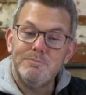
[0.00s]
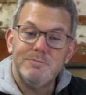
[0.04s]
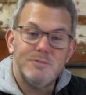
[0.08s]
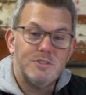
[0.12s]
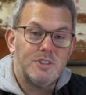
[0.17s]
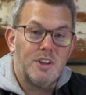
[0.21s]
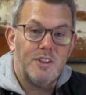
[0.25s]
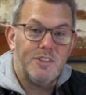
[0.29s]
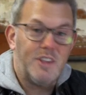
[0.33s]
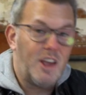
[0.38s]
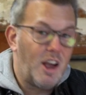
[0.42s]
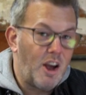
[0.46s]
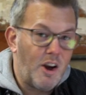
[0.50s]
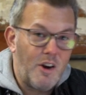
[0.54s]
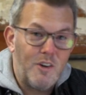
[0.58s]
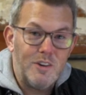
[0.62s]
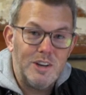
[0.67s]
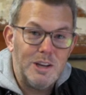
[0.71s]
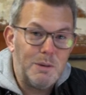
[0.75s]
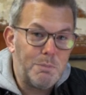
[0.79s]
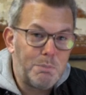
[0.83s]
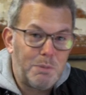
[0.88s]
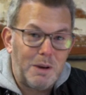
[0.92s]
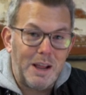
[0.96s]
So the
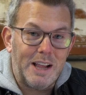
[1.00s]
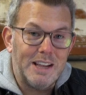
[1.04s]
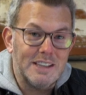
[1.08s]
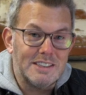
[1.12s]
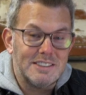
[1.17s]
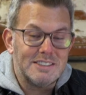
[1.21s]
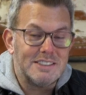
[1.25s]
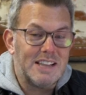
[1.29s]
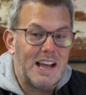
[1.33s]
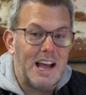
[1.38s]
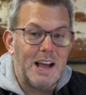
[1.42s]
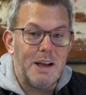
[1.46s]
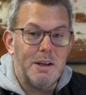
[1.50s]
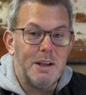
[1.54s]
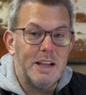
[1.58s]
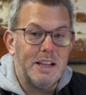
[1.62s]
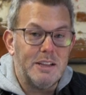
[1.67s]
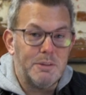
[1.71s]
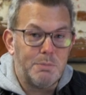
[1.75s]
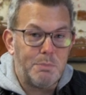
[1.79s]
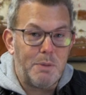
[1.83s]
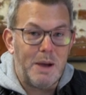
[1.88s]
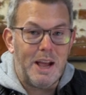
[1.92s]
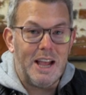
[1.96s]
only place that
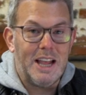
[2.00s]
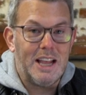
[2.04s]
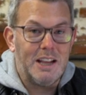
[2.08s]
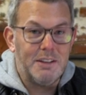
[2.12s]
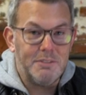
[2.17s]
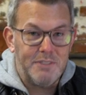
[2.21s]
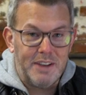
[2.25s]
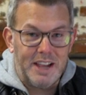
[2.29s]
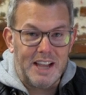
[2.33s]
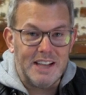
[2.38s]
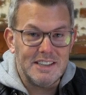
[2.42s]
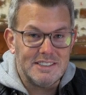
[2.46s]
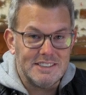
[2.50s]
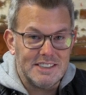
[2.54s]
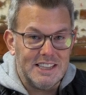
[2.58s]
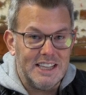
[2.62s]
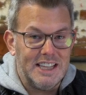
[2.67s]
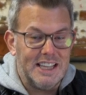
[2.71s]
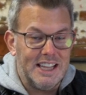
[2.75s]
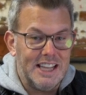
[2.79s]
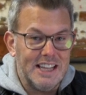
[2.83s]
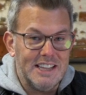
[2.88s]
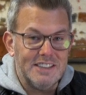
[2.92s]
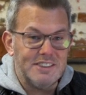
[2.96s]
is paying VAT
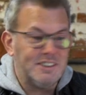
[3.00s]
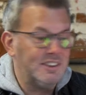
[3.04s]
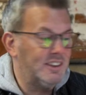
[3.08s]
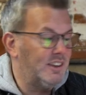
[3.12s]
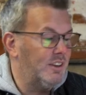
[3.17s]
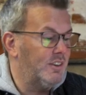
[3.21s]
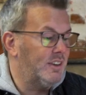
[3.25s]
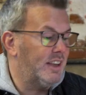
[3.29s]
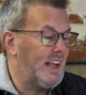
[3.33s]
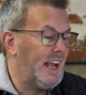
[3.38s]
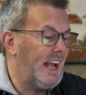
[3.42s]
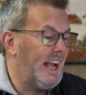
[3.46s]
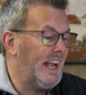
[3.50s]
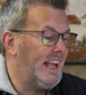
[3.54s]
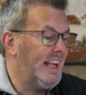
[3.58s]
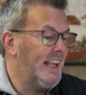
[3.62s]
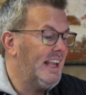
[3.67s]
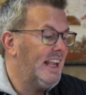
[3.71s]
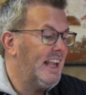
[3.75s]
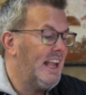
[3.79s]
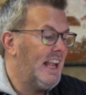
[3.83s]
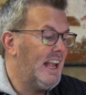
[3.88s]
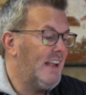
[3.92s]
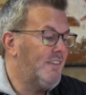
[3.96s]
is the UK.
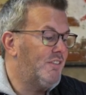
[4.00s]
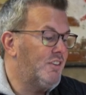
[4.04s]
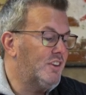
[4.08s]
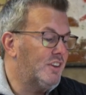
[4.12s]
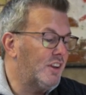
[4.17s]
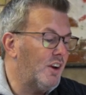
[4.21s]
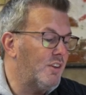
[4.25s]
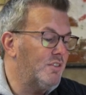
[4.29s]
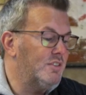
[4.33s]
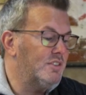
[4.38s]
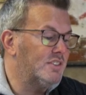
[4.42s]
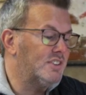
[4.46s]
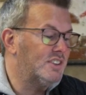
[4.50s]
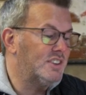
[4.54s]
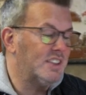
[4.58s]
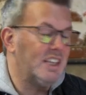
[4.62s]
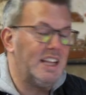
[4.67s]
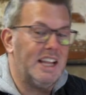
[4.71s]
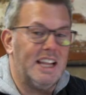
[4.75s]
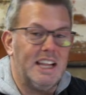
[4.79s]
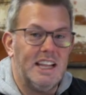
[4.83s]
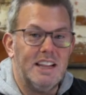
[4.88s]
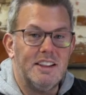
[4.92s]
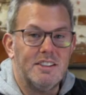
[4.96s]
If you don't
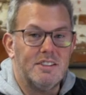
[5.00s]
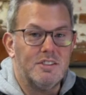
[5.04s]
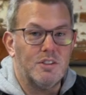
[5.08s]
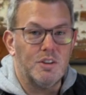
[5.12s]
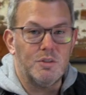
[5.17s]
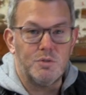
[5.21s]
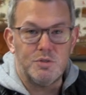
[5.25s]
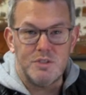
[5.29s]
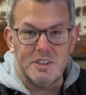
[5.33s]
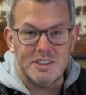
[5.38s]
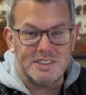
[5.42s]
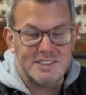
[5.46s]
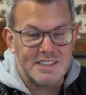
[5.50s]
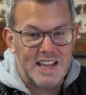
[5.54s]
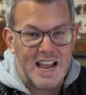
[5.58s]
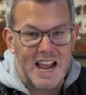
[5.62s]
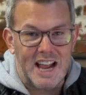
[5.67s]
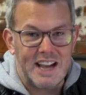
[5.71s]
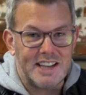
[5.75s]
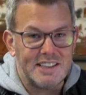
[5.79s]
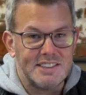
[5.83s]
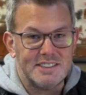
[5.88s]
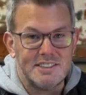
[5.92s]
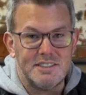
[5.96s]
see the
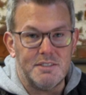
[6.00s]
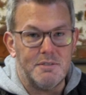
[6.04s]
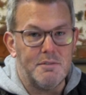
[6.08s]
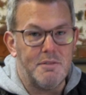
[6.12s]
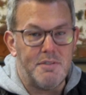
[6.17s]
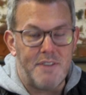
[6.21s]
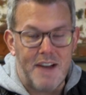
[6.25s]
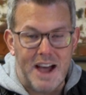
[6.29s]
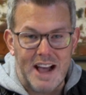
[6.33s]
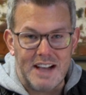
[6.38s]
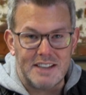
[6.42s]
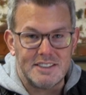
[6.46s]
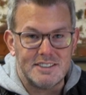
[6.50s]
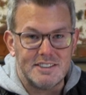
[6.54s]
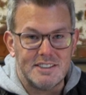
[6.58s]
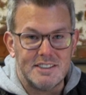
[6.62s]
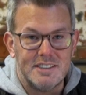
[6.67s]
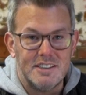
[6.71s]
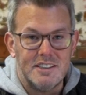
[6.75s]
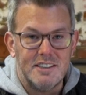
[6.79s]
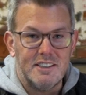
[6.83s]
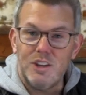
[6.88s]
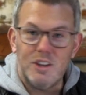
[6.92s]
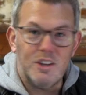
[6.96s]
text VAT,
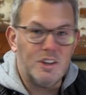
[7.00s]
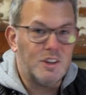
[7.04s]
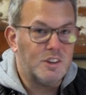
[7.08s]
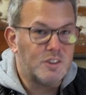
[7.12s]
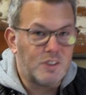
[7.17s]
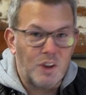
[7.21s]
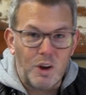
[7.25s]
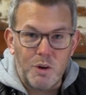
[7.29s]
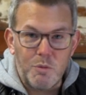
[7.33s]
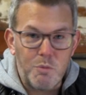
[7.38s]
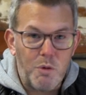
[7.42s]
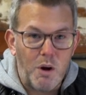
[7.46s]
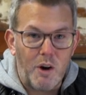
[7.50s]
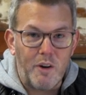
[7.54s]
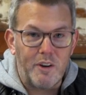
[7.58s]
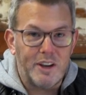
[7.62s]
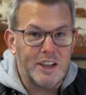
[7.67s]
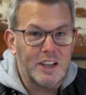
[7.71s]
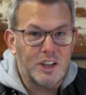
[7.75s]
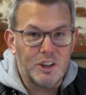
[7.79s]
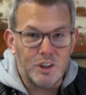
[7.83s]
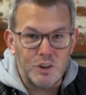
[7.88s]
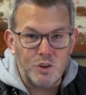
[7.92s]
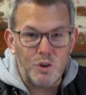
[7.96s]
don't
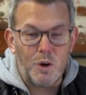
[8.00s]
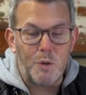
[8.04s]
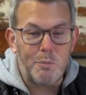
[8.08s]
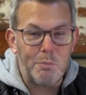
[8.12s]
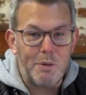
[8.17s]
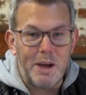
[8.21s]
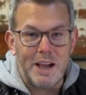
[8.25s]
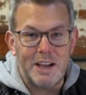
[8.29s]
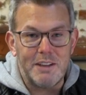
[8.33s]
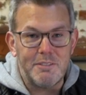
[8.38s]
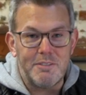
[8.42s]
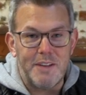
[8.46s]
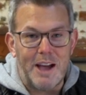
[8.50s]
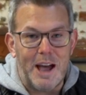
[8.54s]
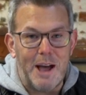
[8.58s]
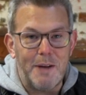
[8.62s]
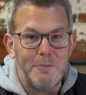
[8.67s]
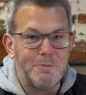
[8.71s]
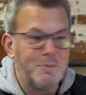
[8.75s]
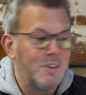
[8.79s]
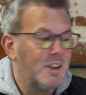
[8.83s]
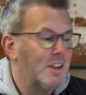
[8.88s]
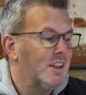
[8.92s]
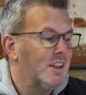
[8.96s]
worry, you're not paying VAT.